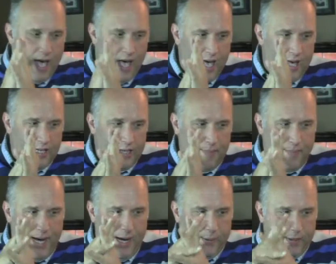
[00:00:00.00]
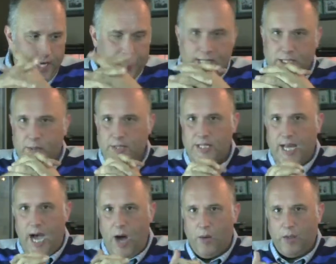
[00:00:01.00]
And about, I guess it was an
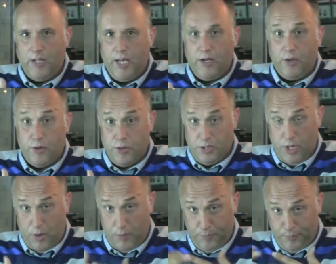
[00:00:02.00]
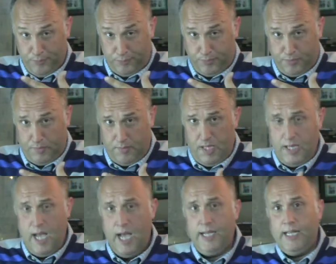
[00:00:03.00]
hour later or so,
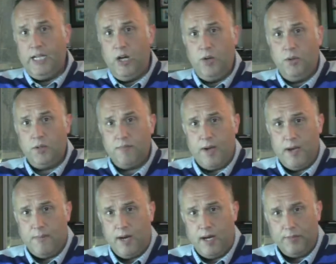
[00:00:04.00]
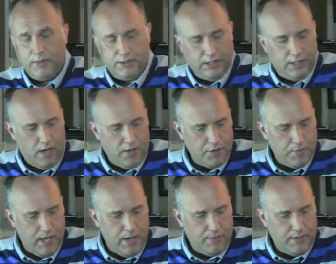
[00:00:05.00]
I get a hold of my mom and she calls
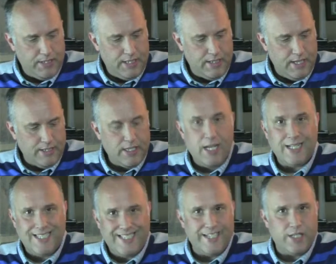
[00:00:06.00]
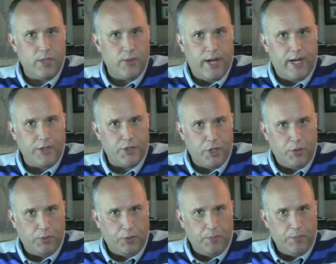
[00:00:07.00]
me up and she says, it's a dislocated
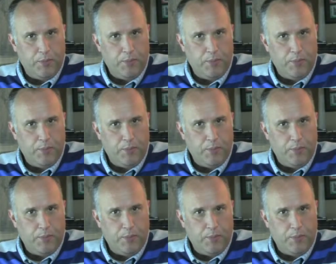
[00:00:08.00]
shoulder.